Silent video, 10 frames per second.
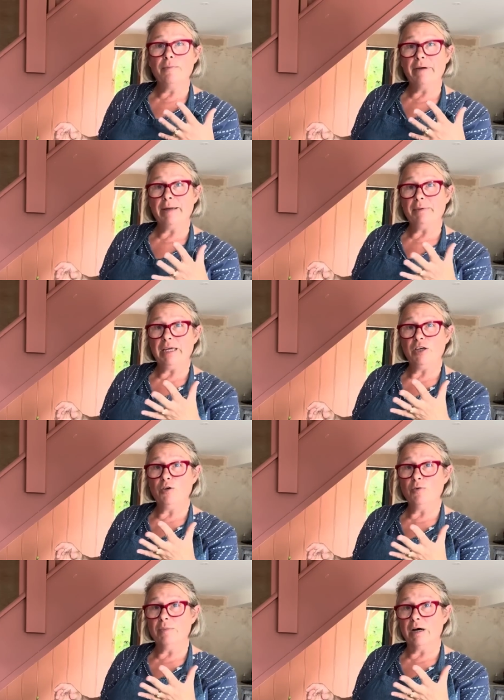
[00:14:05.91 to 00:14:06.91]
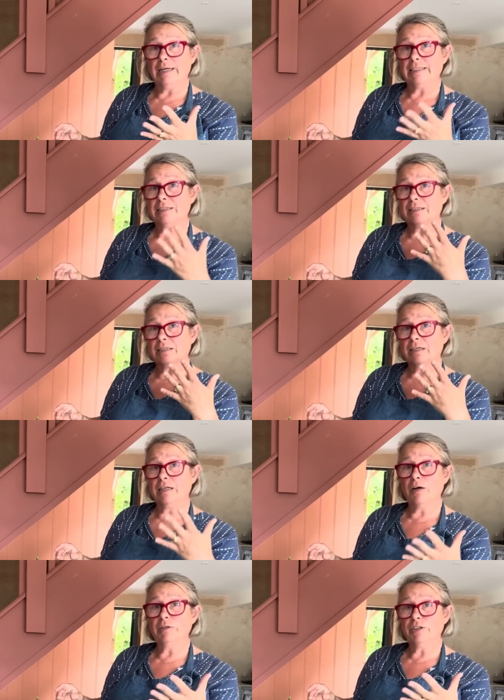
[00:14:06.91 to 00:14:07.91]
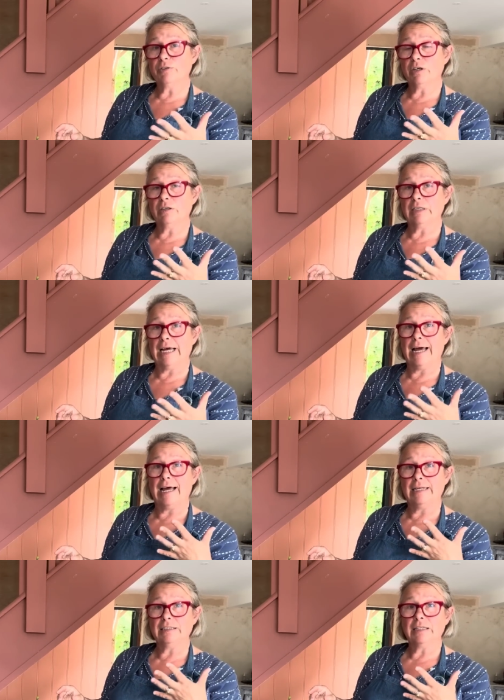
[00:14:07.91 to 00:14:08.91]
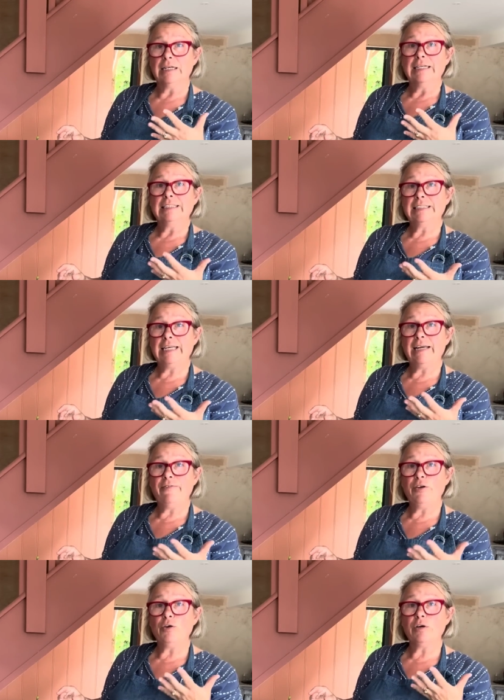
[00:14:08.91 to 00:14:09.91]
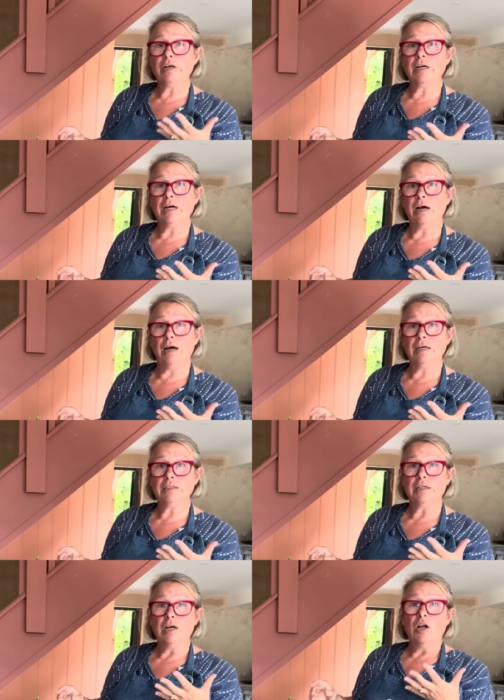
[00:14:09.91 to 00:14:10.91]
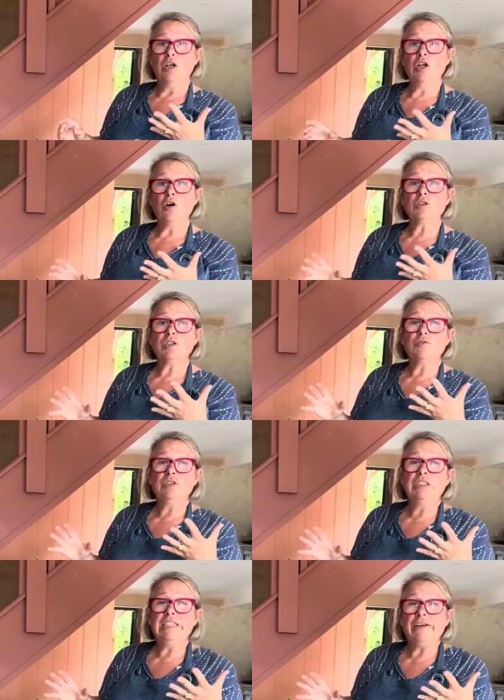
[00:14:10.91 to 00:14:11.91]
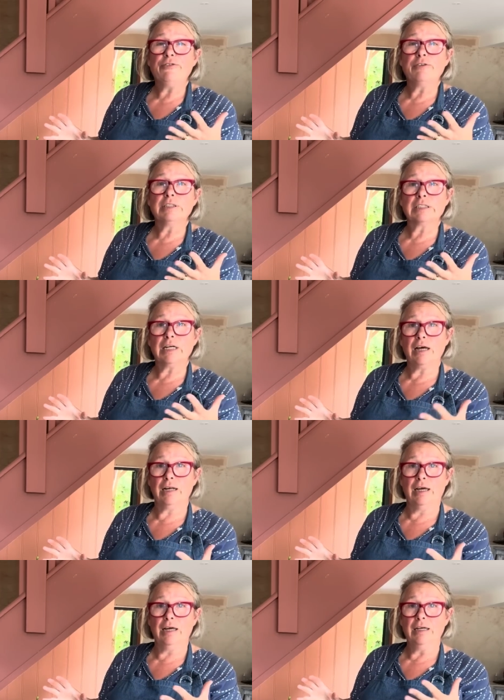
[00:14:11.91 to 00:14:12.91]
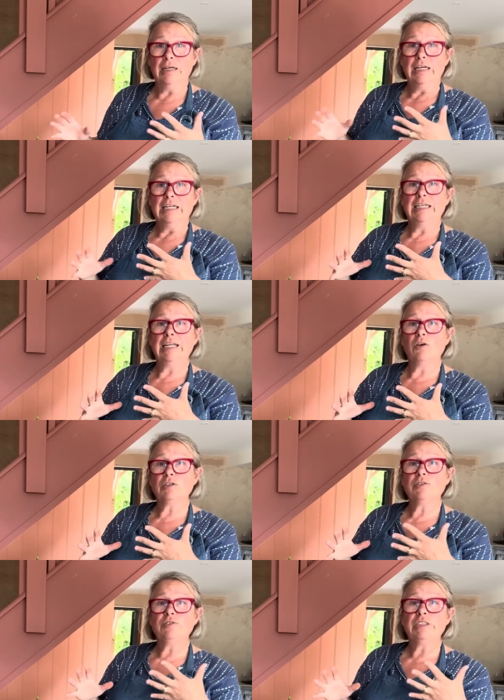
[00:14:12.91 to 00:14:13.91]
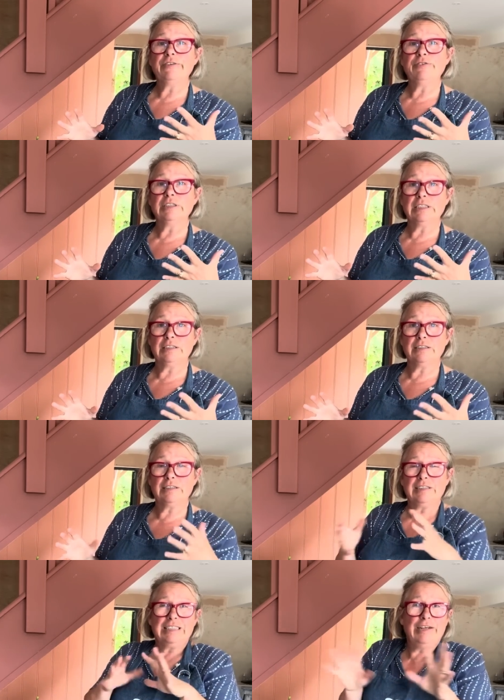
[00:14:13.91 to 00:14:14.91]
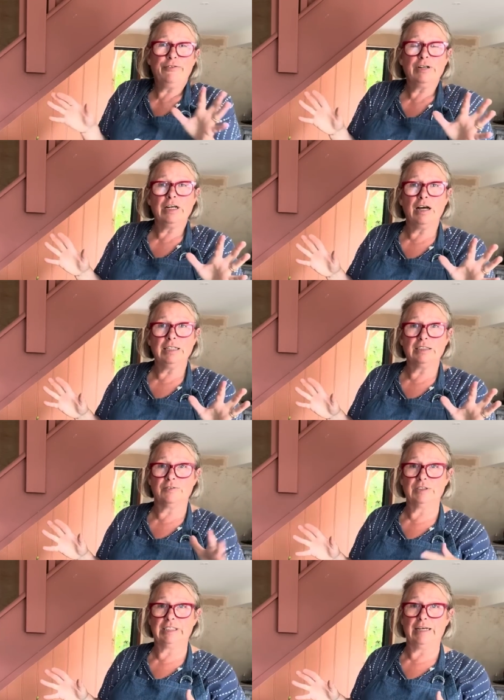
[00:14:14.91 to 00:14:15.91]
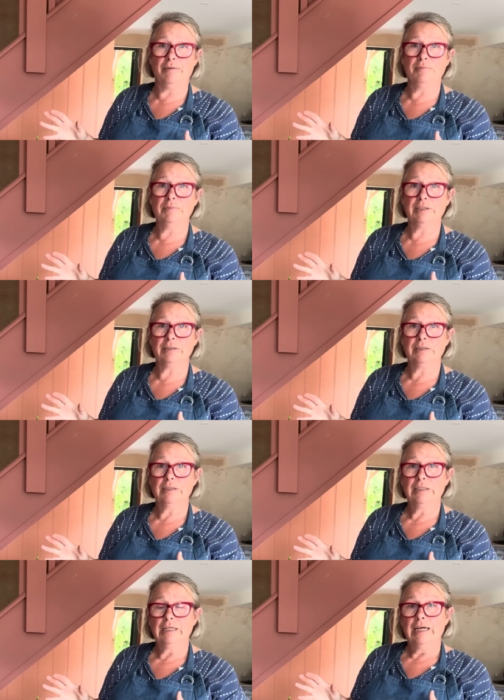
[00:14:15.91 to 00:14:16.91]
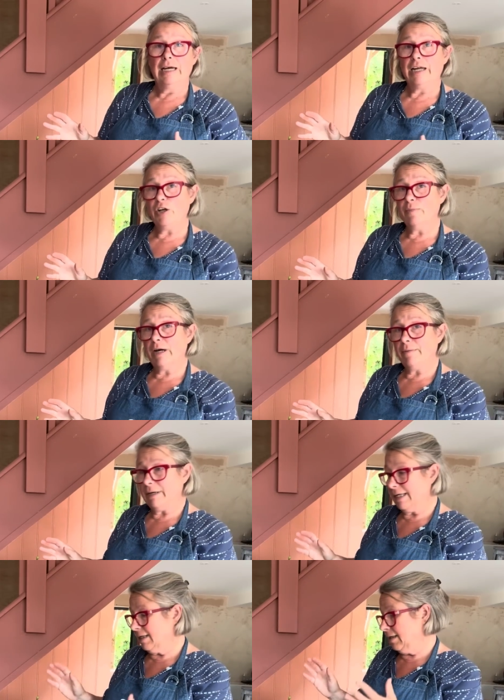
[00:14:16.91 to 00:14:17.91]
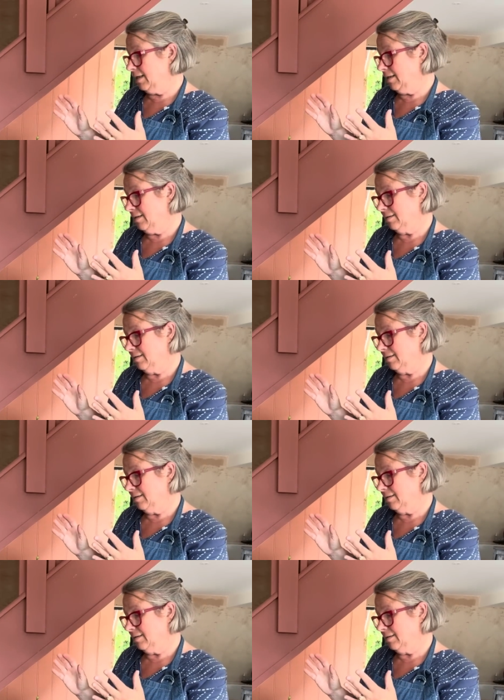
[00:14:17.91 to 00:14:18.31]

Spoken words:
maybe you might go to your garden and see if you can cut lots of different colour, lots of different kinds of stems, and you might make a